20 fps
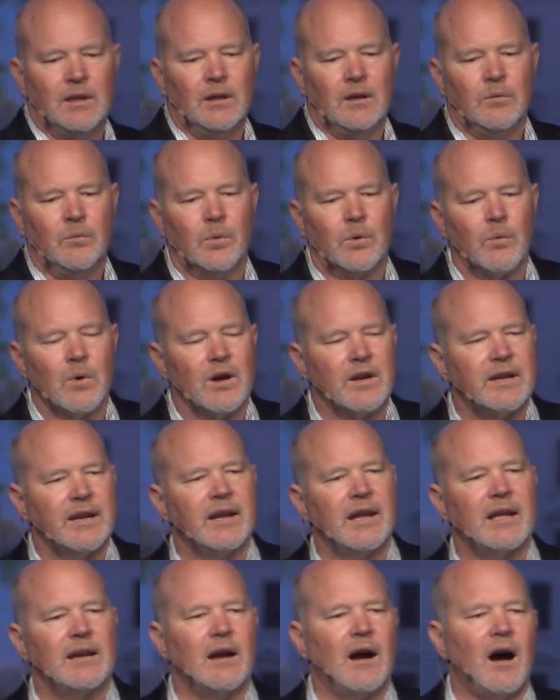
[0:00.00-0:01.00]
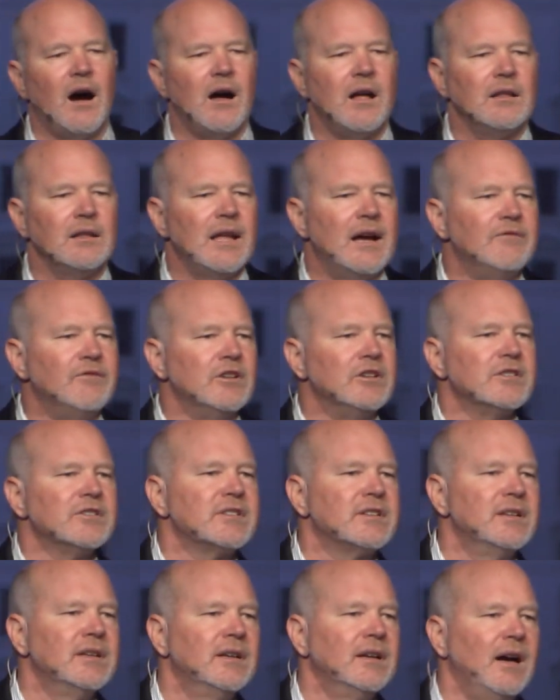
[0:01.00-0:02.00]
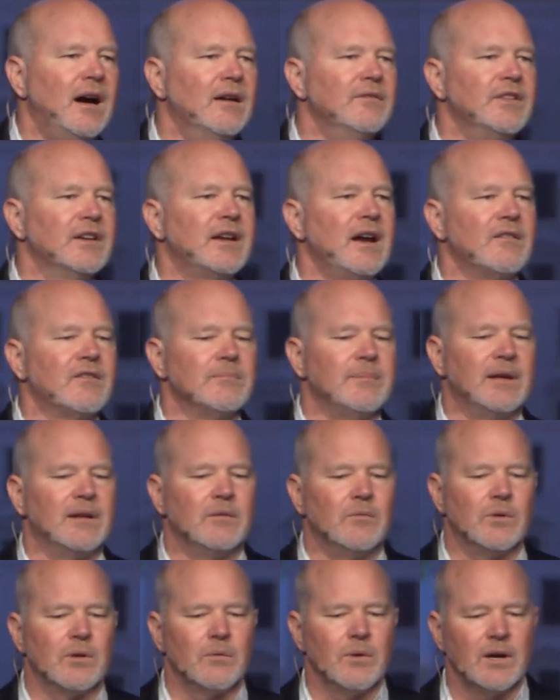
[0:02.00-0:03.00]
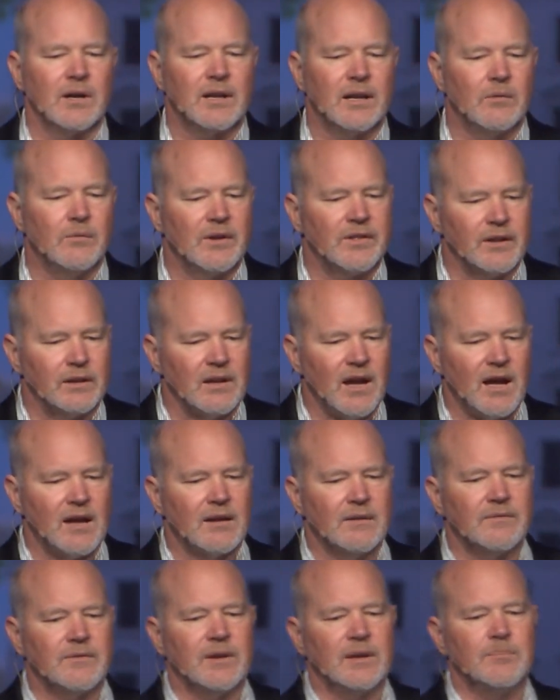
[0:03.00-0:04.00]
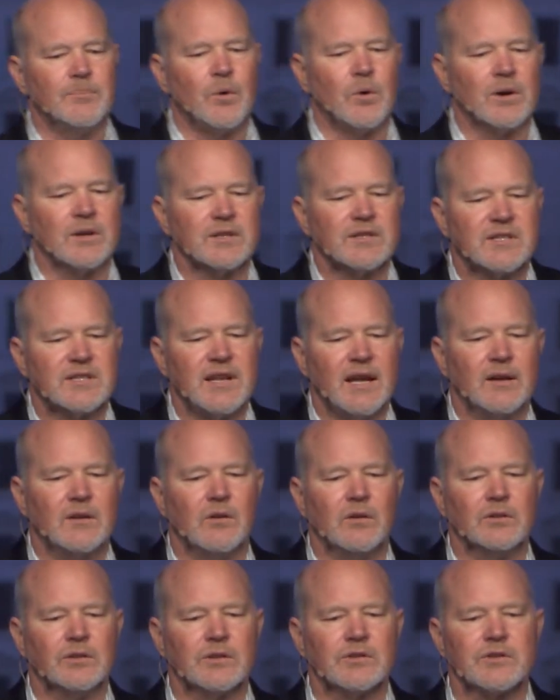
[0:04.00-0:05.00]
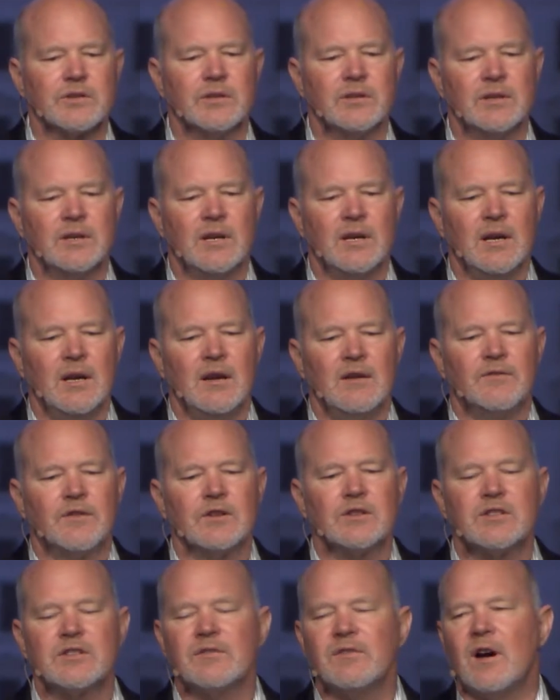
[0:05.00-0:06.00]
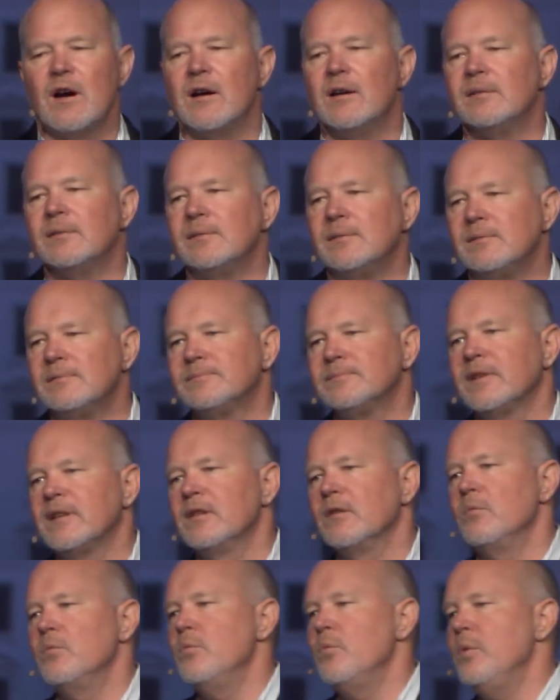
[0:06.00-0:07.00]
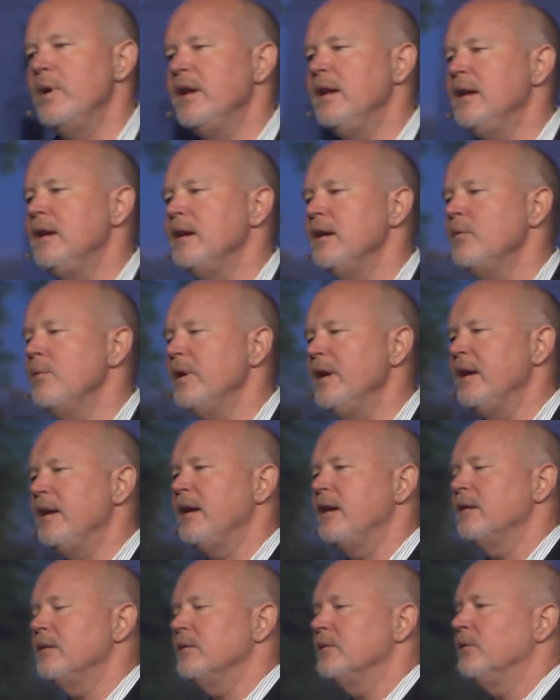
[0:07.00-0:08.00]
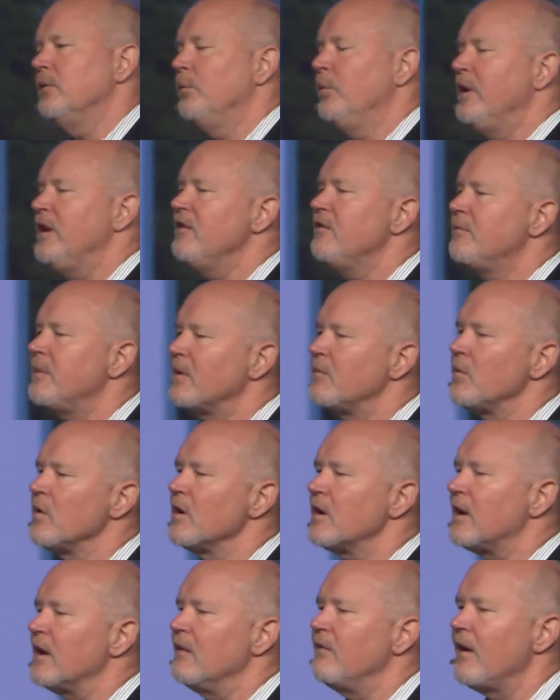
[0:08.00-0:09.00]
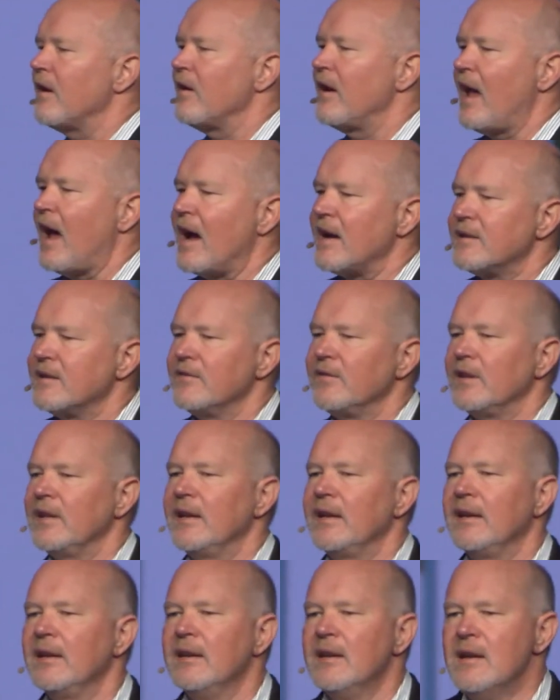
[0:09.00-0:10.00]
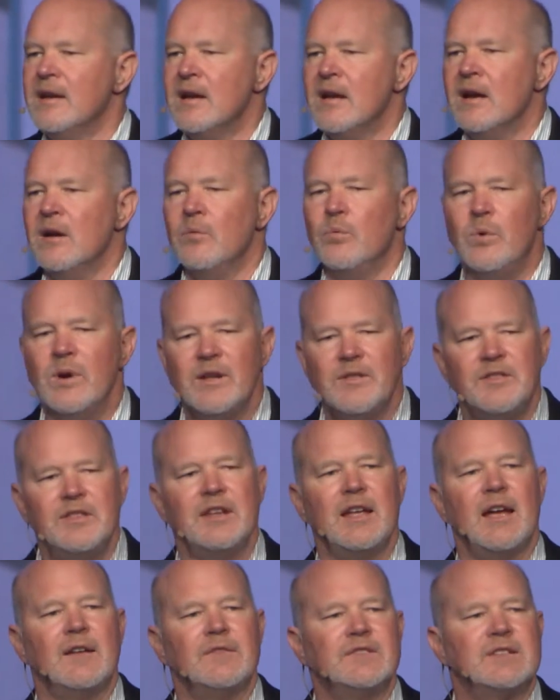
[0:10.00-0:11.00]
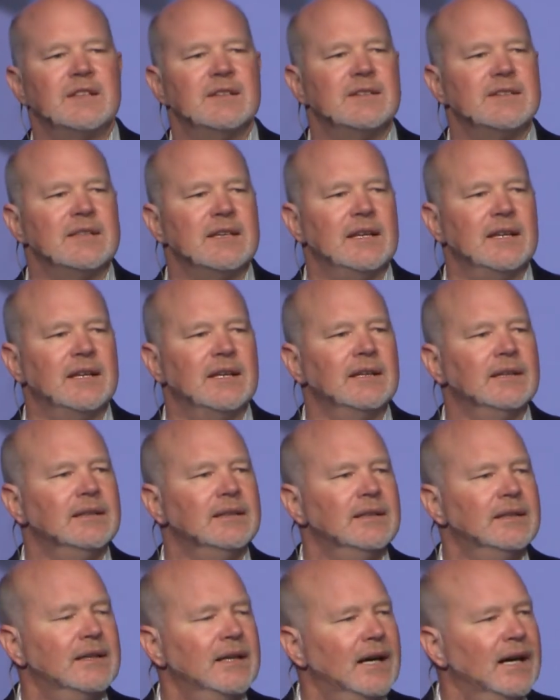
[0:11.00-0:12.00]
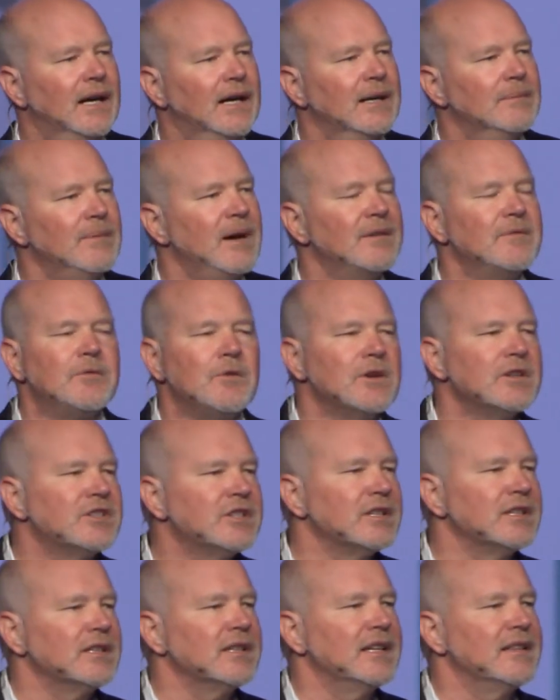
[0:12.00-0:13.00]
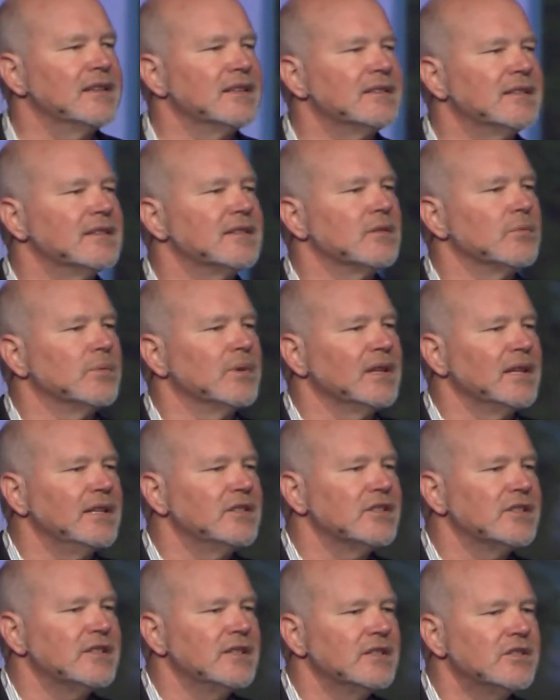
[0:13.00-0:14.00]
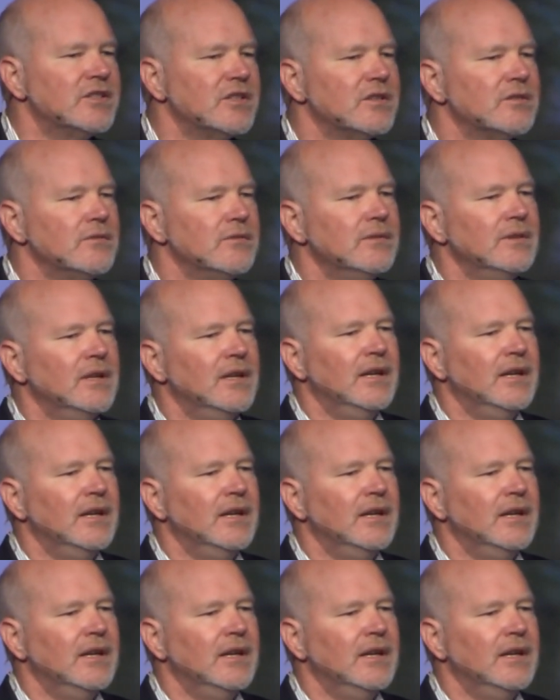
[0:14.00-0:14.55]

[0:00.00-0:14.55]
We're working at all levels of the government, and we're working with a lot of important stakeholders. First of all, we've been working very actively with the FCC. Unfortunately, this is a religious issue.